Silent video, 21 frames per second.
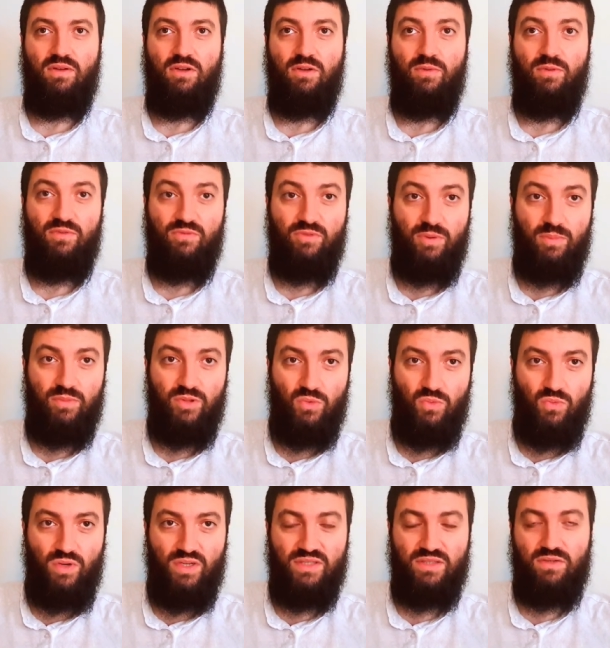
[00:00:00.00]
coming from the
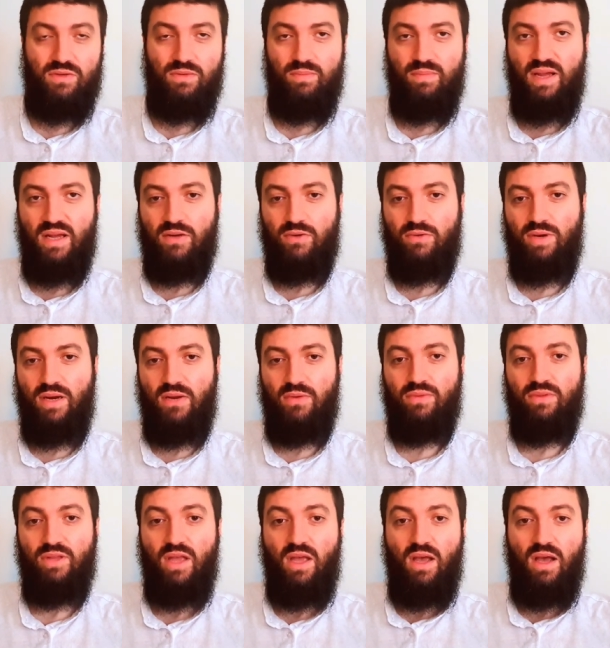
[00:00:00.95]
Western
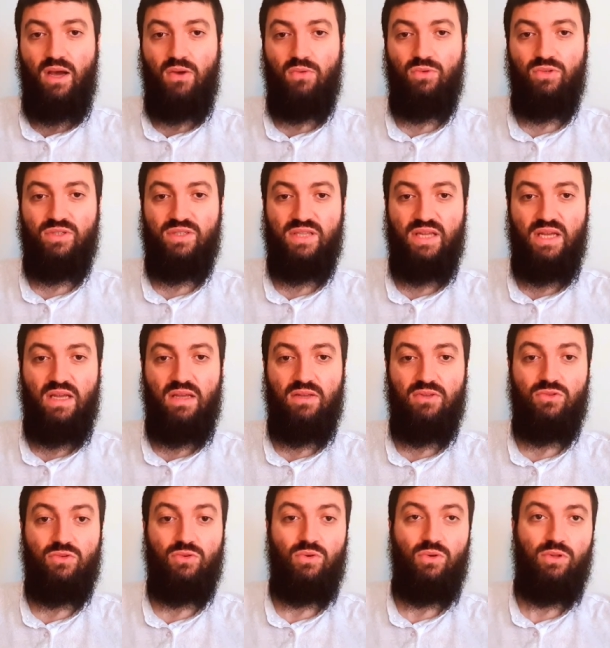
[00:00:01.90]
background. I would say
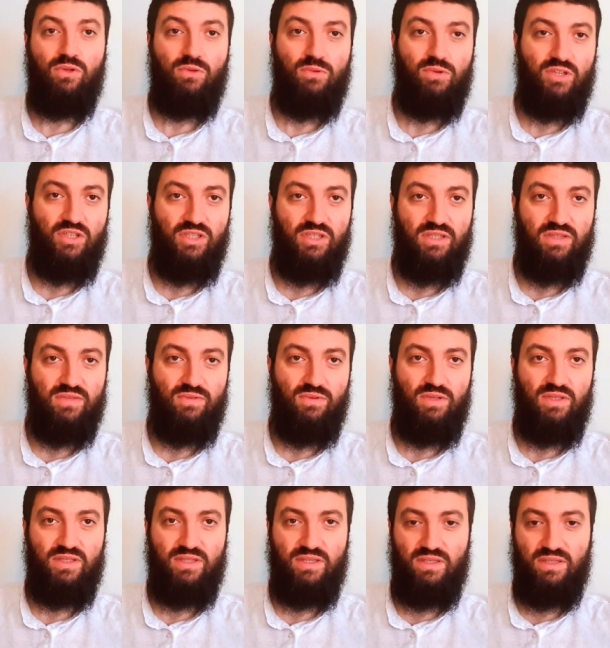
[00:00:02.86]
to all Christians, for
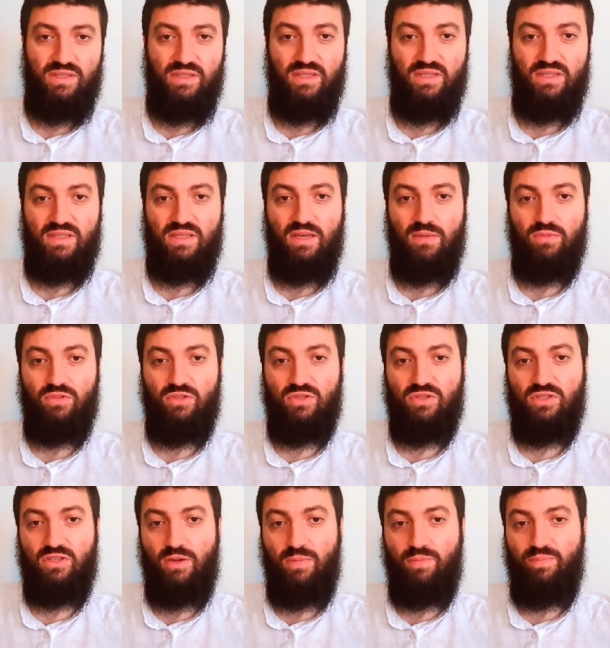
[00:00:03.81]
instance, it's time to
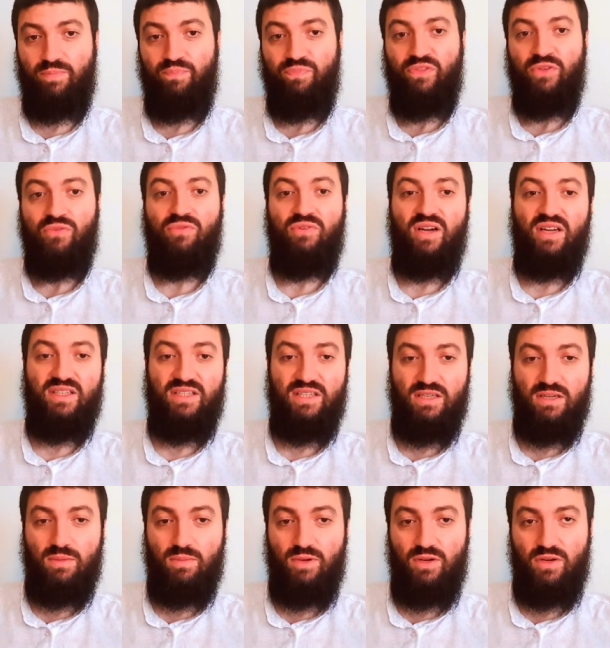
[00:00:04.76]
stop
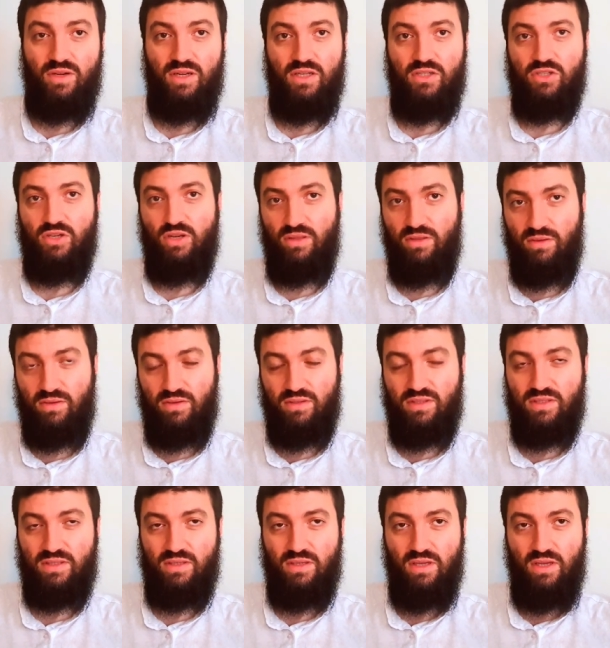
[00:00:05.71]
fighting among each
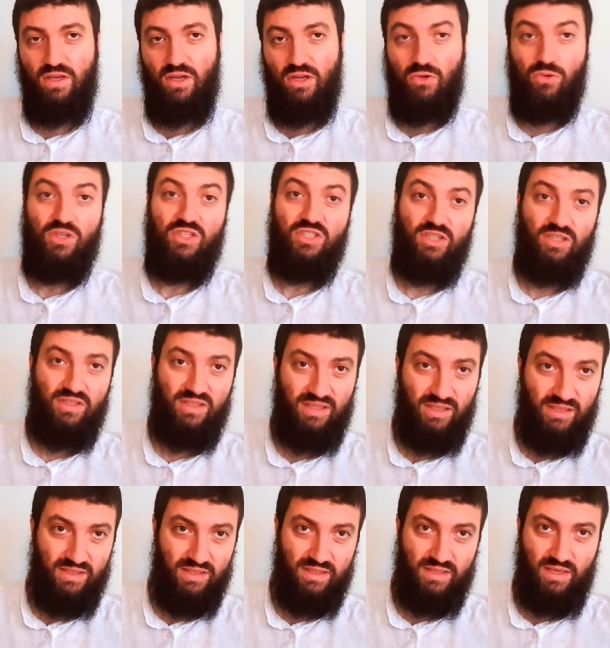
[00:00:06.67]
others.
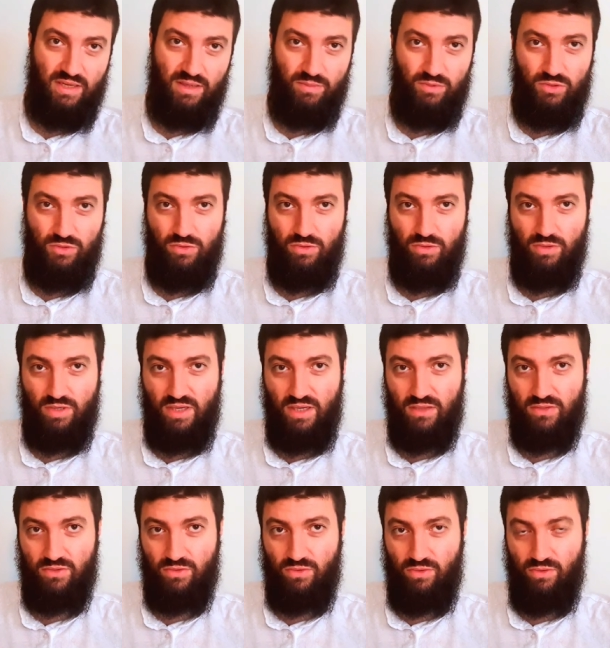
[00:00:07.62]
Christians, it's time to
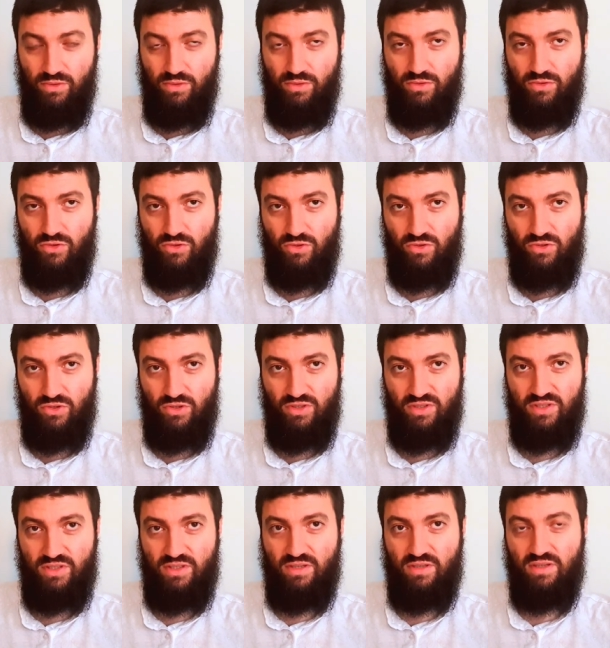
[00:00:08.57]
unite all your
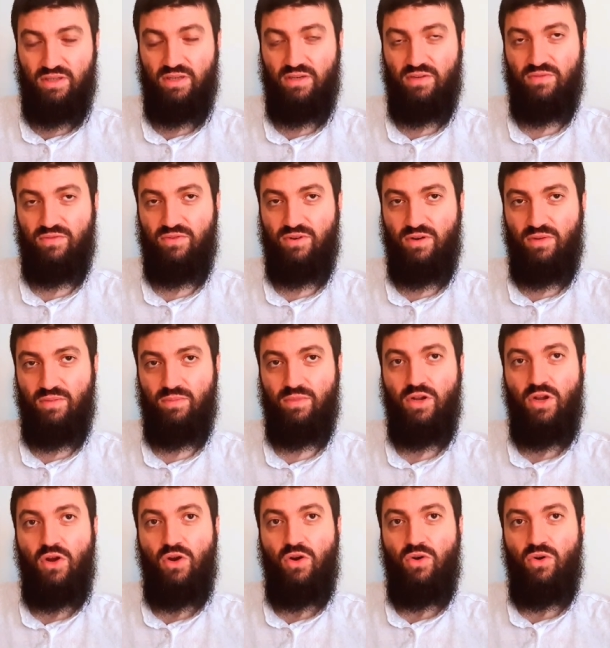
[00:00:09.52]
churches, starting from
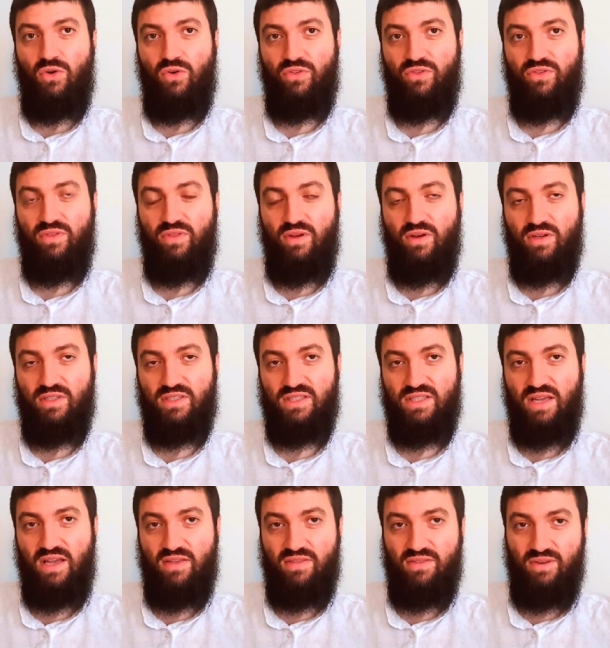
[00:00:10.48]
Orthodox,
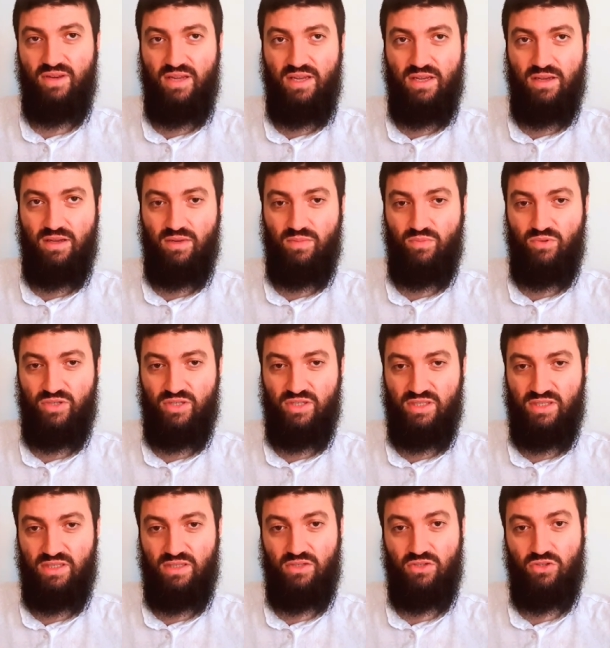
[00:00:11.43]
Catholic, and
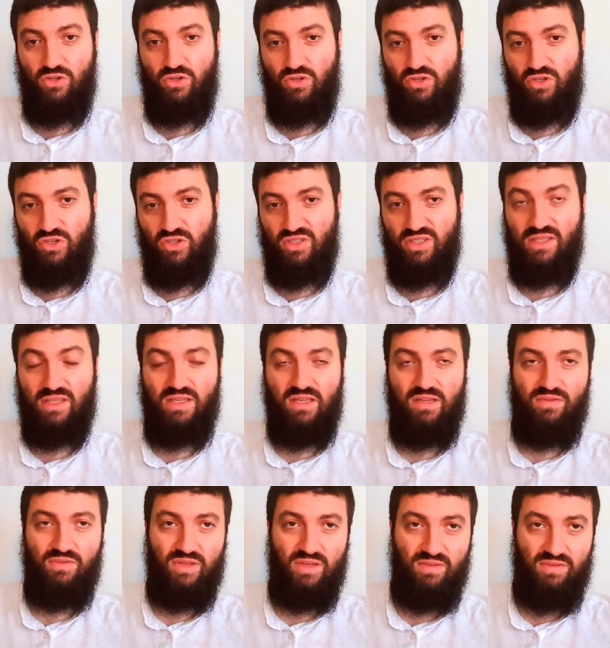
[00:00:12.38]
Protestant churches, and
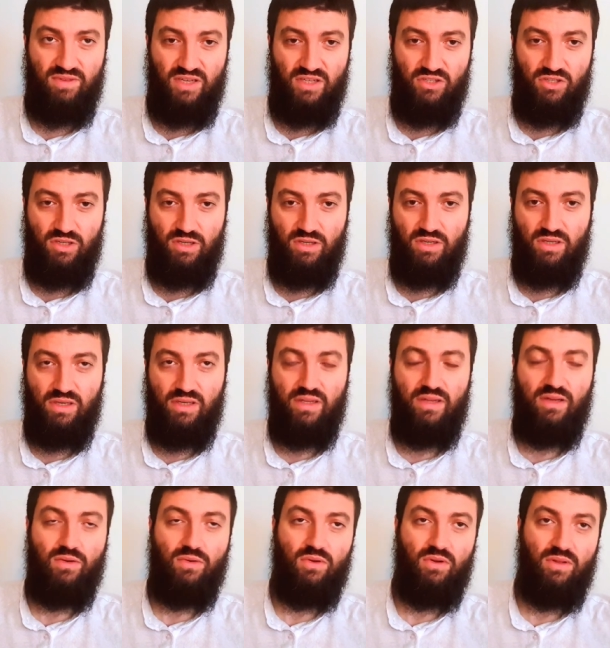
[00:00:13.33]
even evangelical
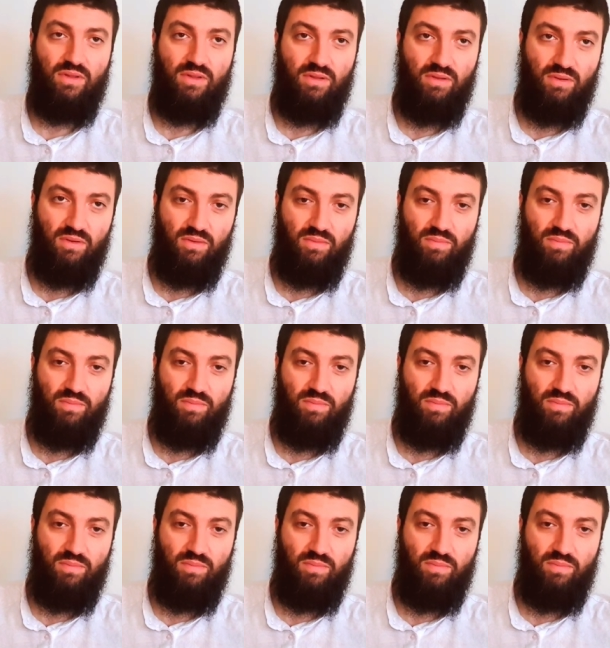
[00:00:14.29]
and all,